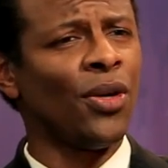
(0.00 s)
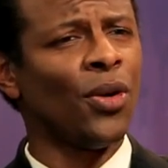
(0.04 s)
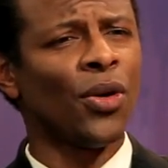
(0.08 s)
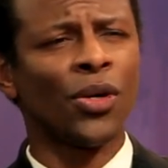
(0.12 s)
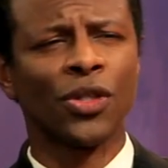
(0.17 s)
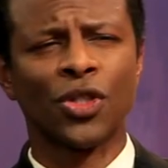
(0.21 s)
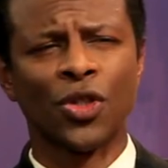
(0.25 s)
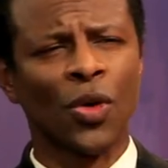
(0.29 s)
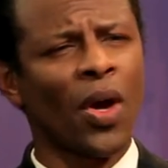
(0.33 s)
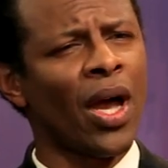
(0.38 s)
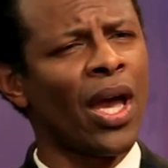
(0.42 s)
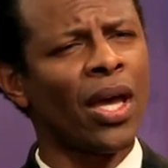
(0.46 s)
you're
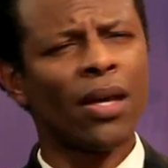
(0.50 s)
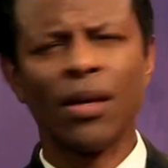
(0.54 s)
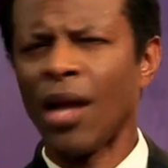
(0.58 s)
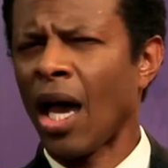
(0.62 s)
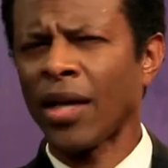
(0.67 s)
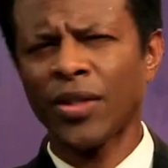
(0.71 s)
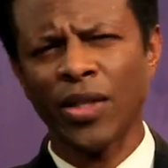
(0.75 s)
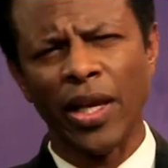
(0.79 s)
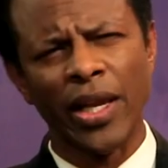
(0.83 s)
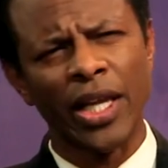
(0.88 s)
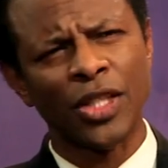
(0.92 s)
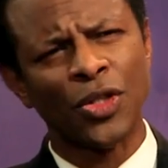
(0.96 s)
trying
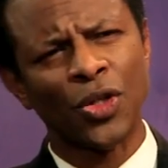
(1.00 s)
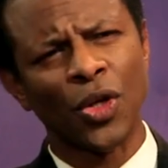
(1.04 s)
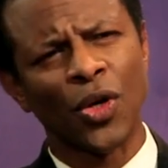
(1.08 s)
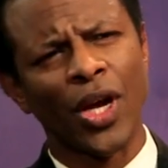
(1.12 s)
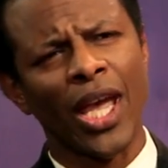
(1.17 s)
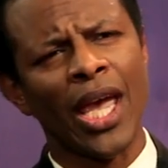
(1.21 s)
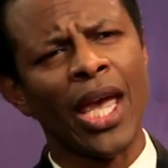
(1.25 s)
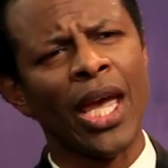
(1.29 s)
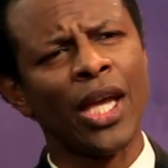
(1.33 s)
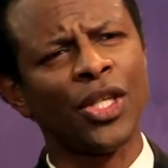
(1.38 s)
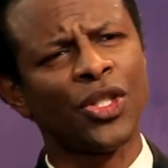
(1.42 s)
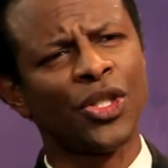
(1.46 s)
not to let your
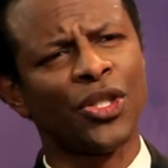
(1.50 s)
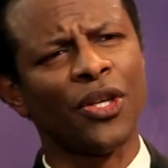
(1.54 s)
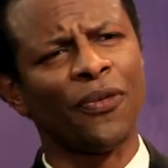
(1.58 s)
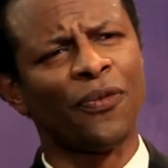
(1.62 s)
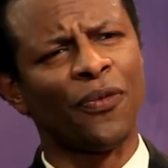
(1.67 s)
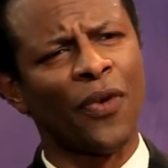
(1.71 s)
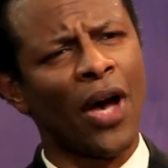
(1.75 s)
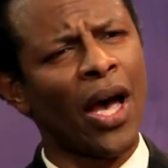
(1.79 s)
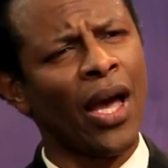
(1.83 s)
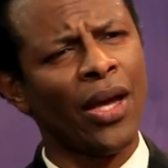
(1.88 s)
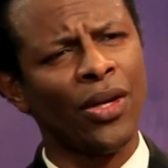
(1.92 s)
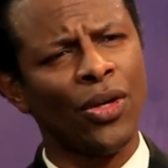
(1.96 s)
age
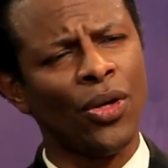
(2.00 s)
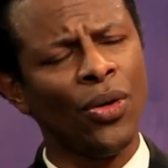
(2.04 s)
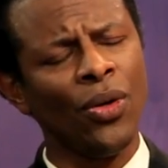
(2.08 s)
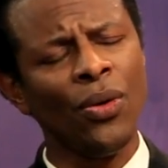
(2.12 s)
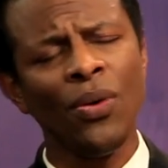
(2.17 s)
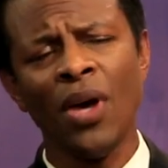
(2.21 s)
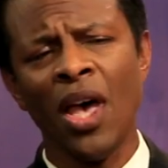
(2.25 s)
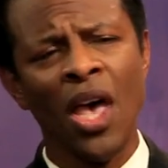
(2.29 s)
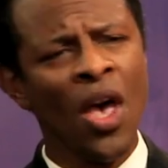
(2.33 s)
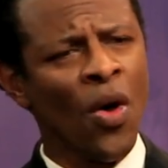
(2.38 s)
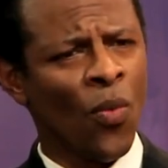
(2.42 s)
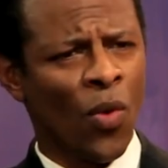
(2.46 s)
define
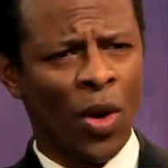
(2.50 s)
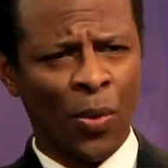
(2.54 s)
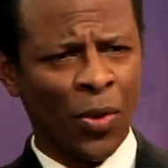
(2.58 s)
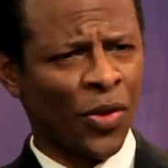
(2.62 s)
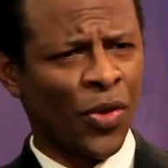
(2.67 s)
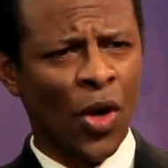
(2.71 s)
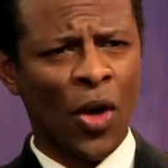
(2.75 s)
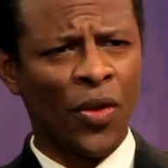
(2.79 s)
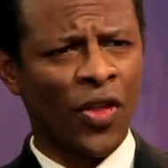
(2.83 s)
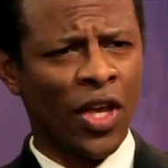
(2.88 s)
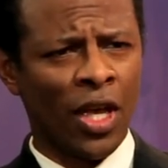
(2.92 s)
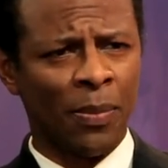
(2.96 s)
you, what
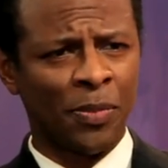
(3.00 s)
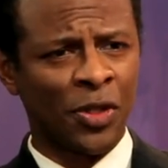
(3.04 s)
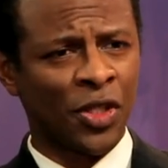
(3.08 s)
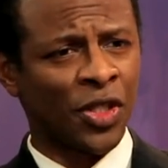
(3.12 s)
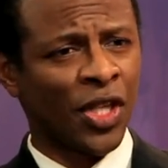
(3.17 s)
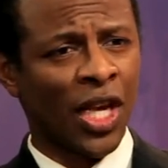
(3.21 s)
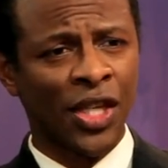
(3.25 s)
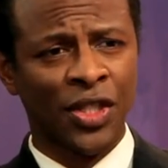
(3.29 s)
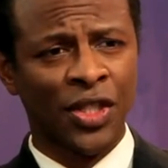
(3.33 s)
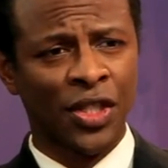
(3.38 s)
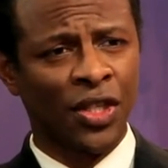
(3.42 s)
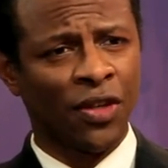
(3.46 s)
with all the
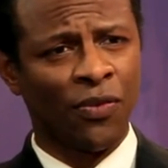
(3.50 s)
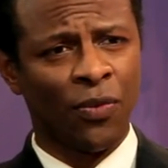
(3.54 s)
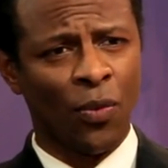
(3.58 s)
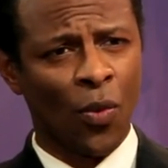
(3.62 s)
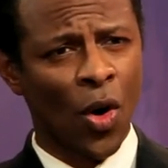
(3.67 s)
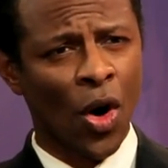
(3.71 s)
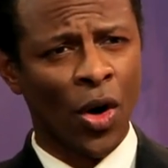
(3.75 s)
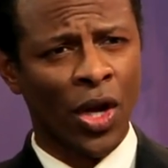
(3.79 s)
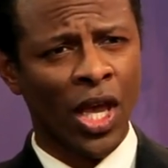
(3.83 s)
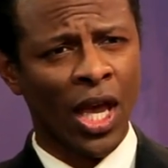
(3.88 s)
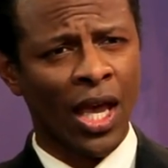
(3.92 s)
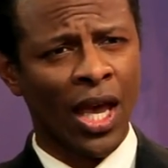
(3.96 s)
obsessive
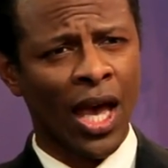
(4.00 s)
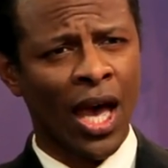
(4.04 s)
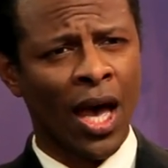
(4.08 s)
working